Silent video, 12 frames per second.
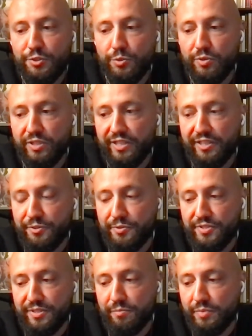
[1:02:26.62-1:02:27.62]
tool they're
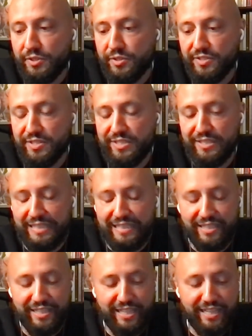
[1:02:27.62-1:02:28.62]
using. Because
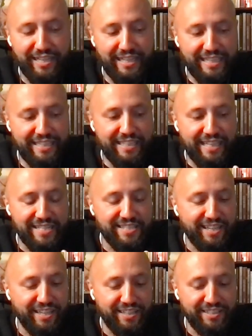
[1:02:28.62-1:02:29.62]
again, as
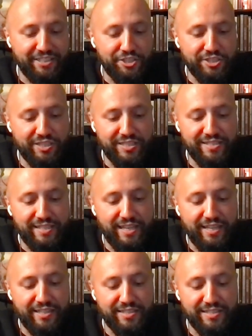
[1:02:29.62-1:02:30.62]
I initially
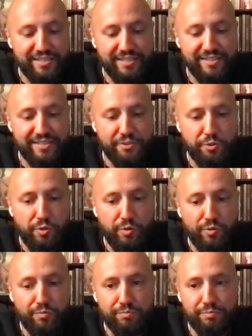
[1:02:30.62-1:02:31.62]
said, it's the
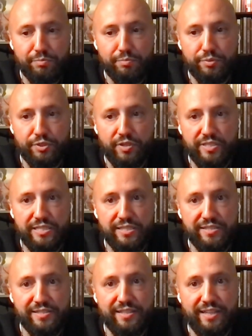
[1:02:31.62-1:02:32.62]
whole
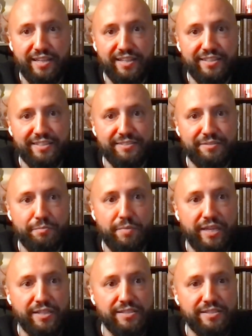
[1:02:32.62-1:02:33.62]
process that
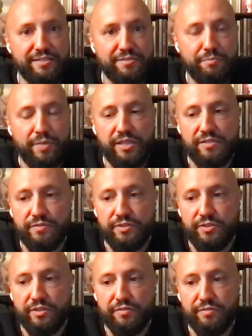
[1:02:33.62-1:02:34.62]
makes
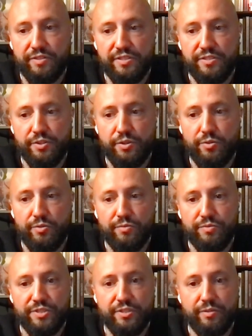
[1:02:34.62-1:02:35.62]
photography so
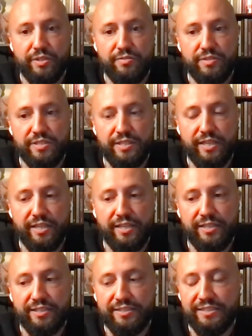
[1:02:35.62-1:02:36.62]
interesting,
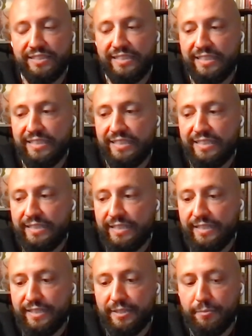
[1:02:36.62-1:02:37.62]
and
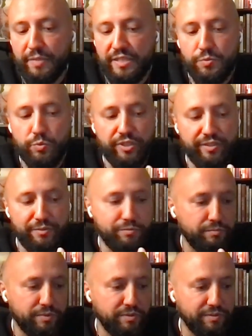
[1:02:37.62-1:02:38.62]
it's what
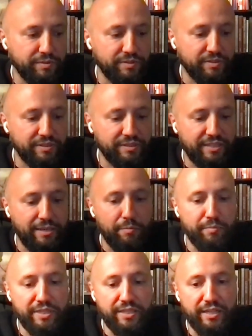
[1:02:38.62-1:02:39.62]

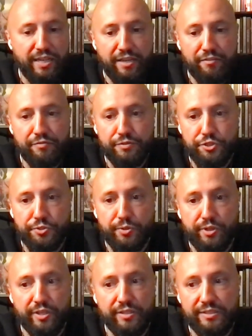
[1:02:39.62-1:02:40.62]
kept me alive for
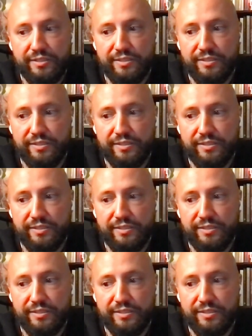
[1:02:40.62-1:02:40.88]
sure.